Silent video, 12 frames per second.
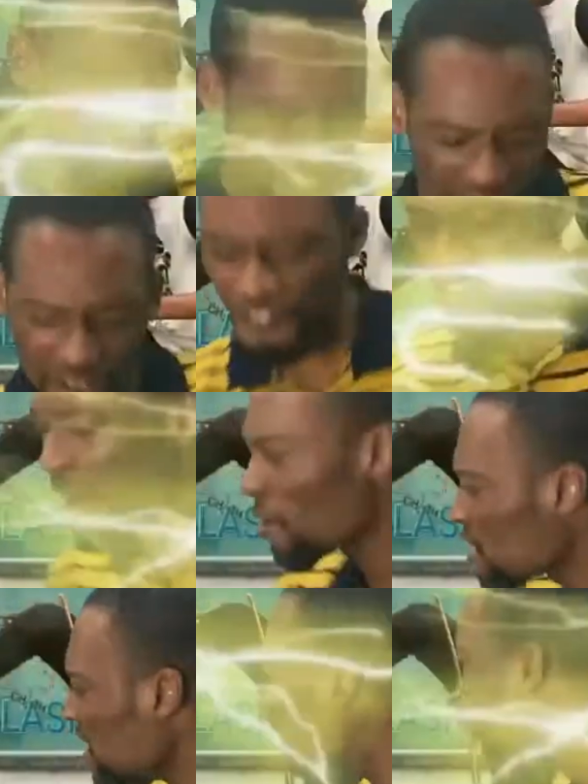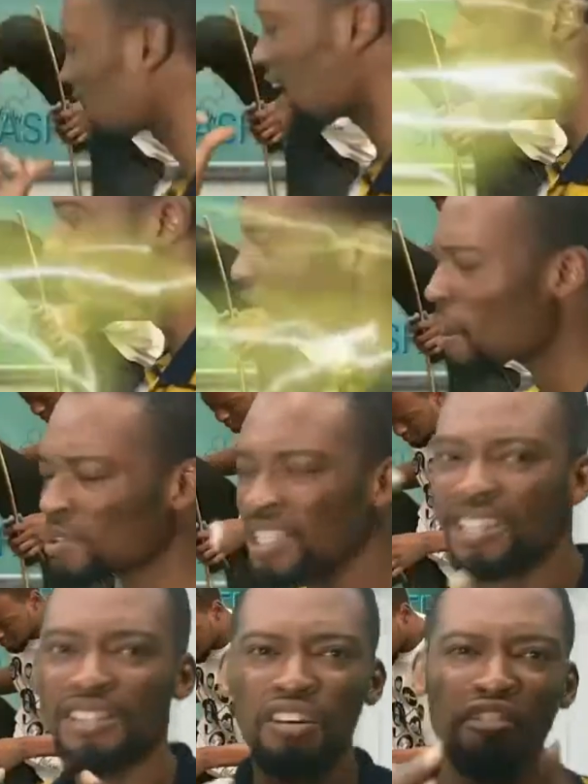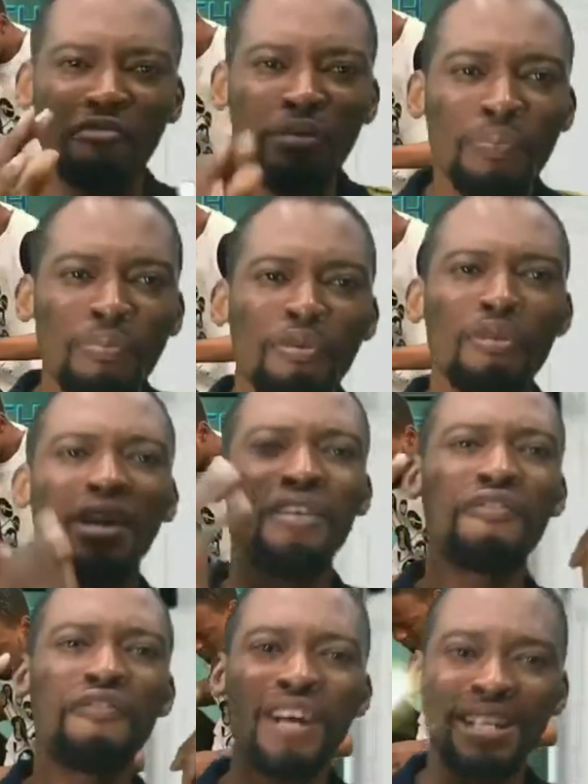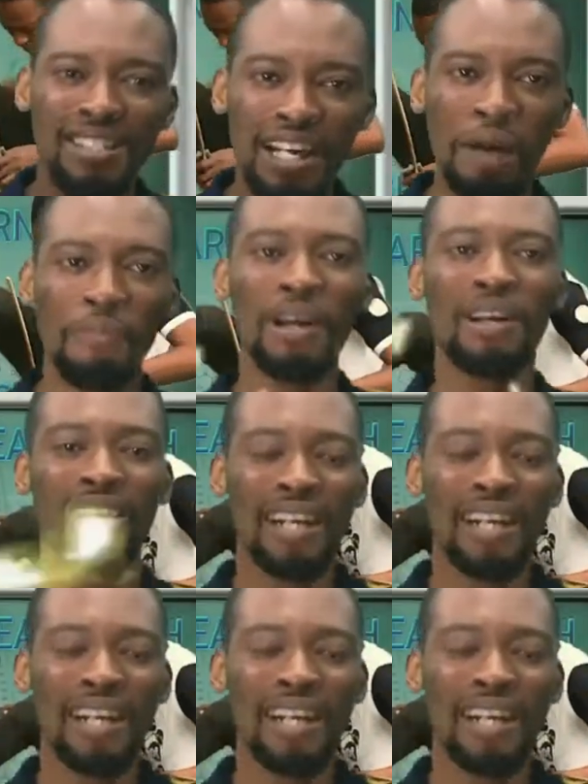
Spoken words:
I saw thousands and thousands of people fail Jamb